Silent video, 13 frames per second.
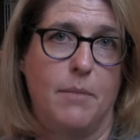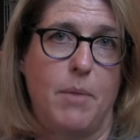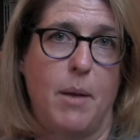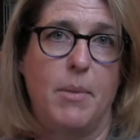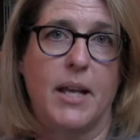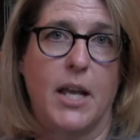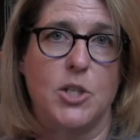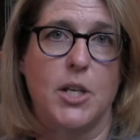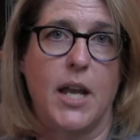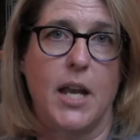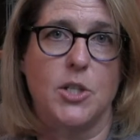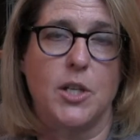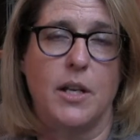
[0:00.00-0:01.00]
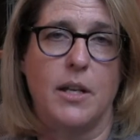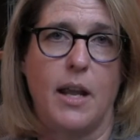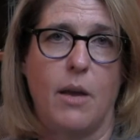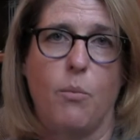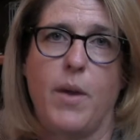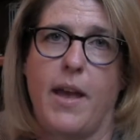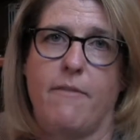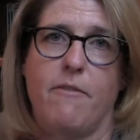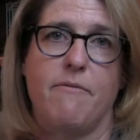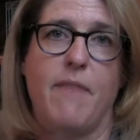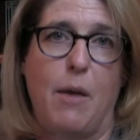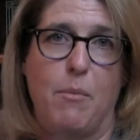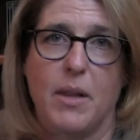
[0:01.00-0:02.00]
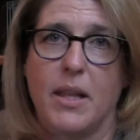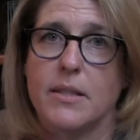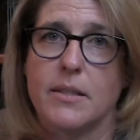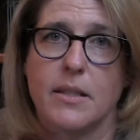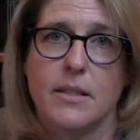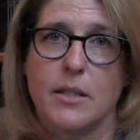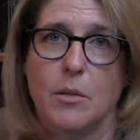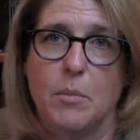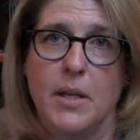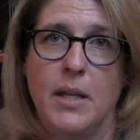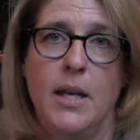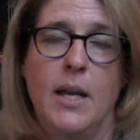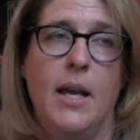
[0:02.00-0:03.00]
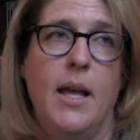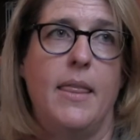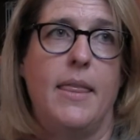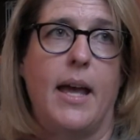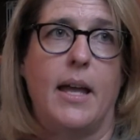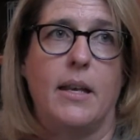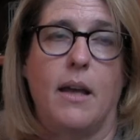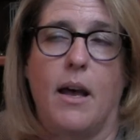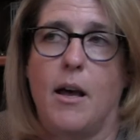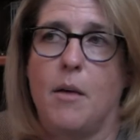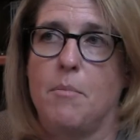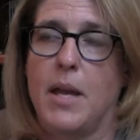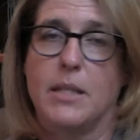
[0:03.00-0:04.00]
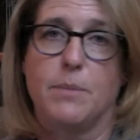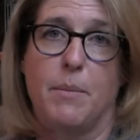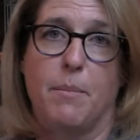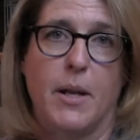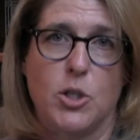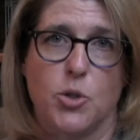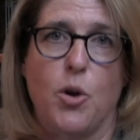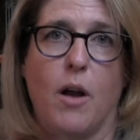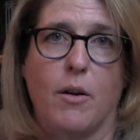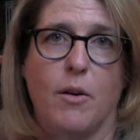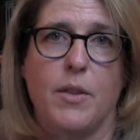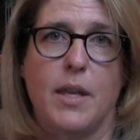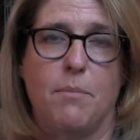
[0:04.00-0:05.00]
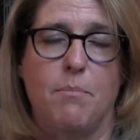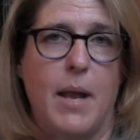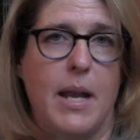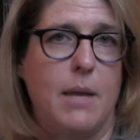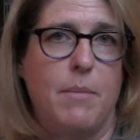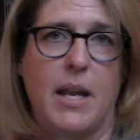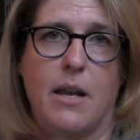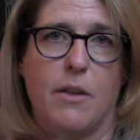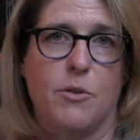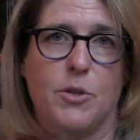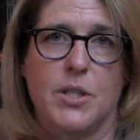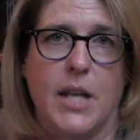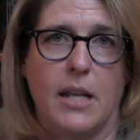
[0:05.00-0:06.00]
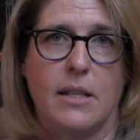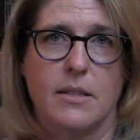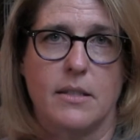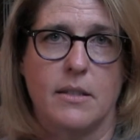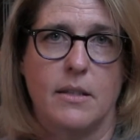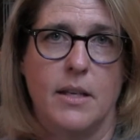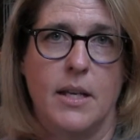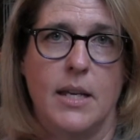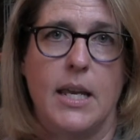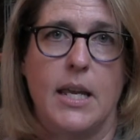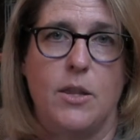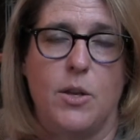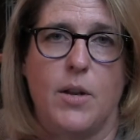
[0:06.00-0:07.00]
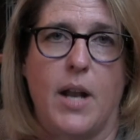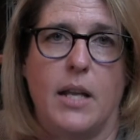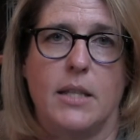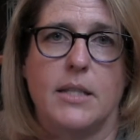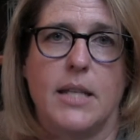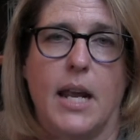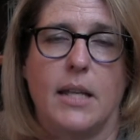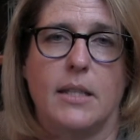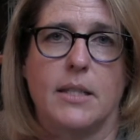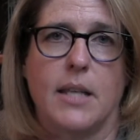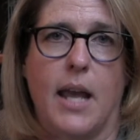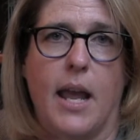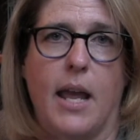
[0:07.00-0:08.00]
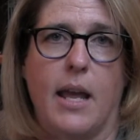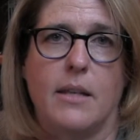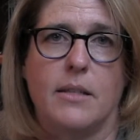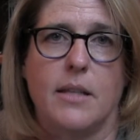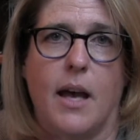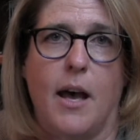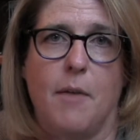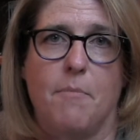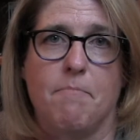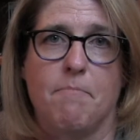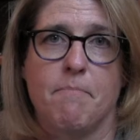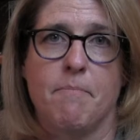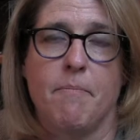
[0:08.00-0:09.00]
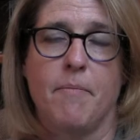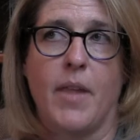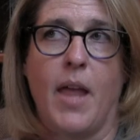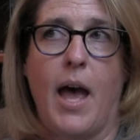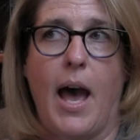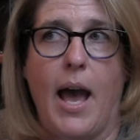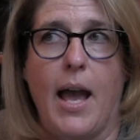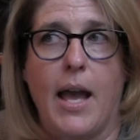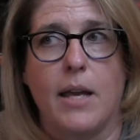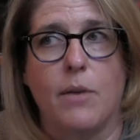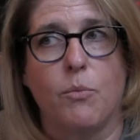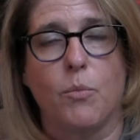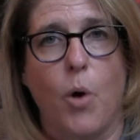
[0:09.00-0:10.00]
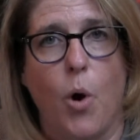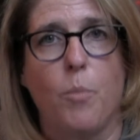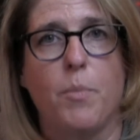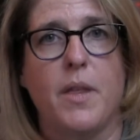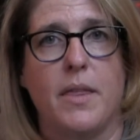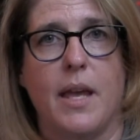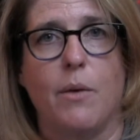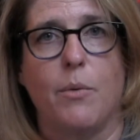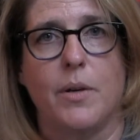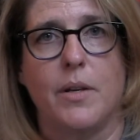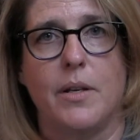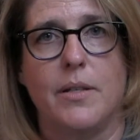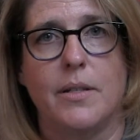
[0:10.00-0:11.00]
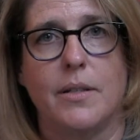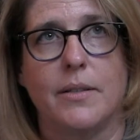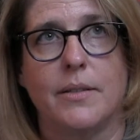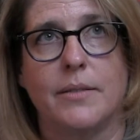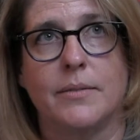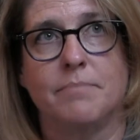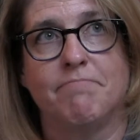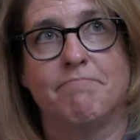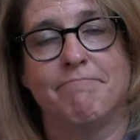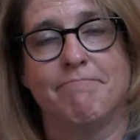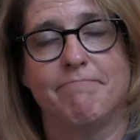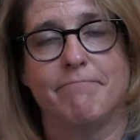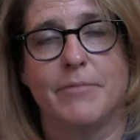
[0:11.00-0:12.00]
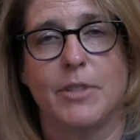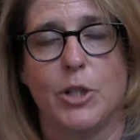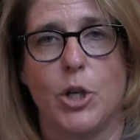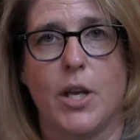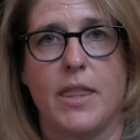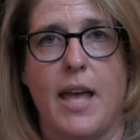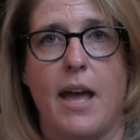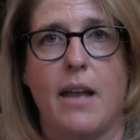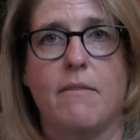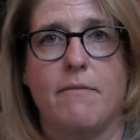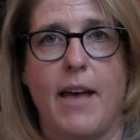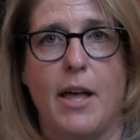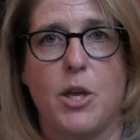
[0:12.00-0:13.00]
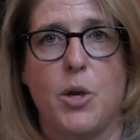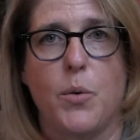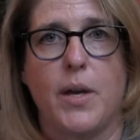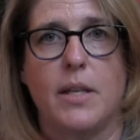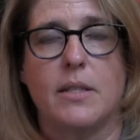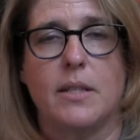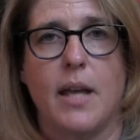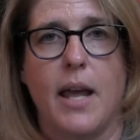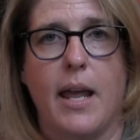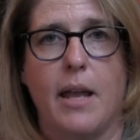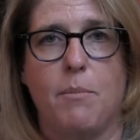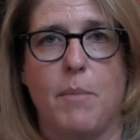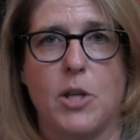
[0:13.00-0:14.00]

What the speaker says: public education. We have a fabulous system that has been much stronger than many other states in the United States, and I hope that they would look at that, value it, and